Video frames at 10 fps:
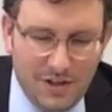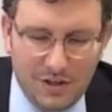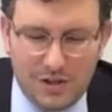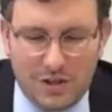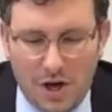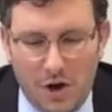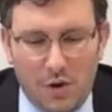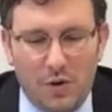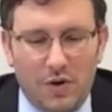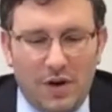
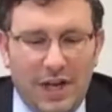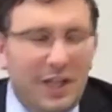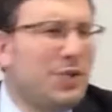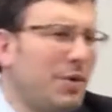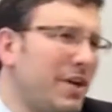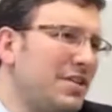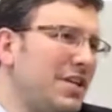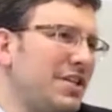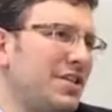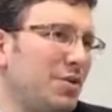So at least we're
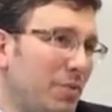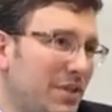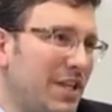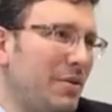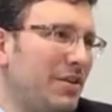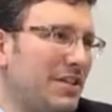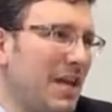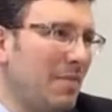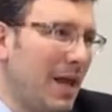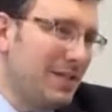consistent. We stay with the
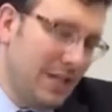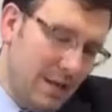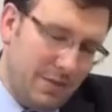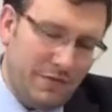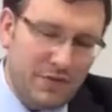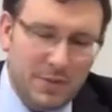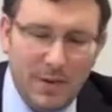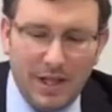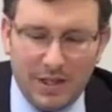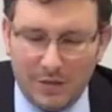same last name. Different
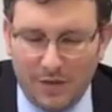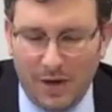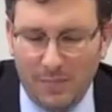spelling is fine.